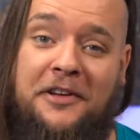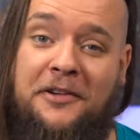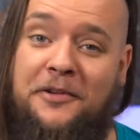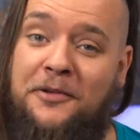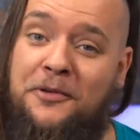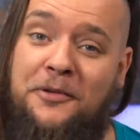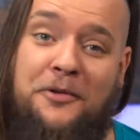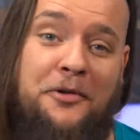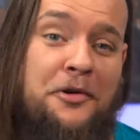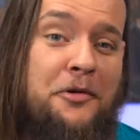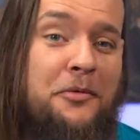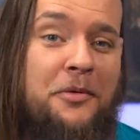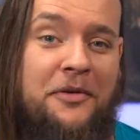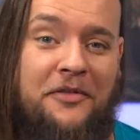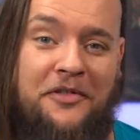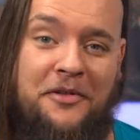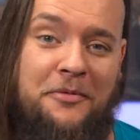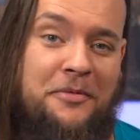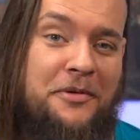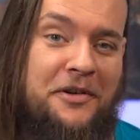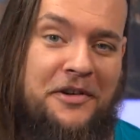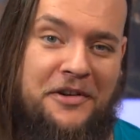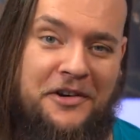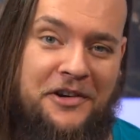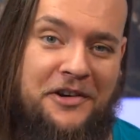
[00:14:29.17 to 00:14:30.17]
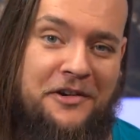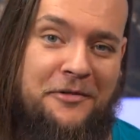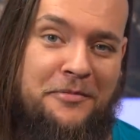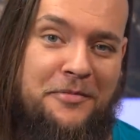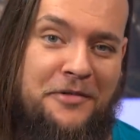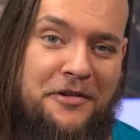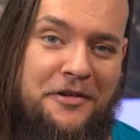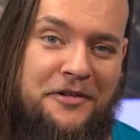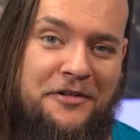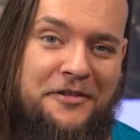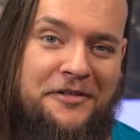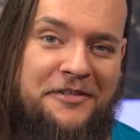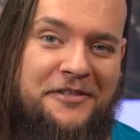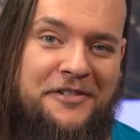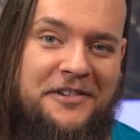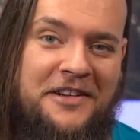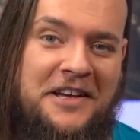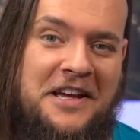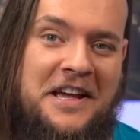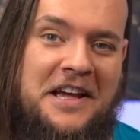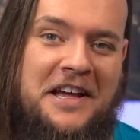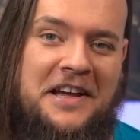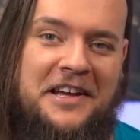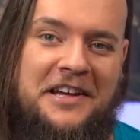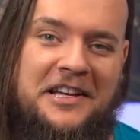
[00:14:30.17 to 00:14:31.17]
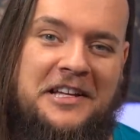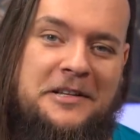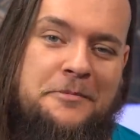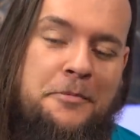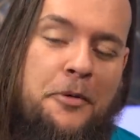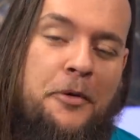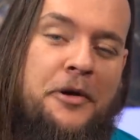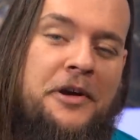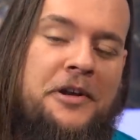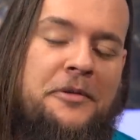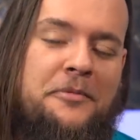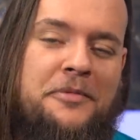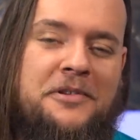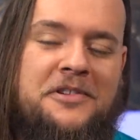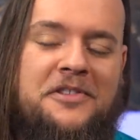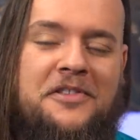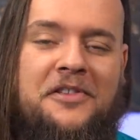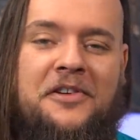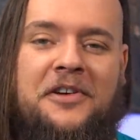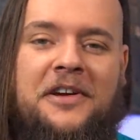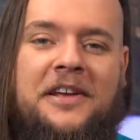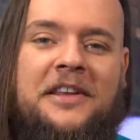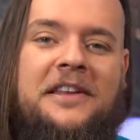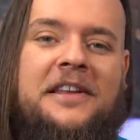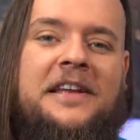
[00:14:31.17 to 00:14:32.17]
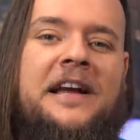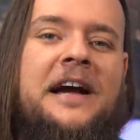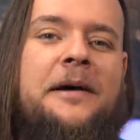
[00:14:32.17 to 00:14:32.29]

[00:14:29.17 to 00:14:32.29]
to do with the burden of proof. His point was that in the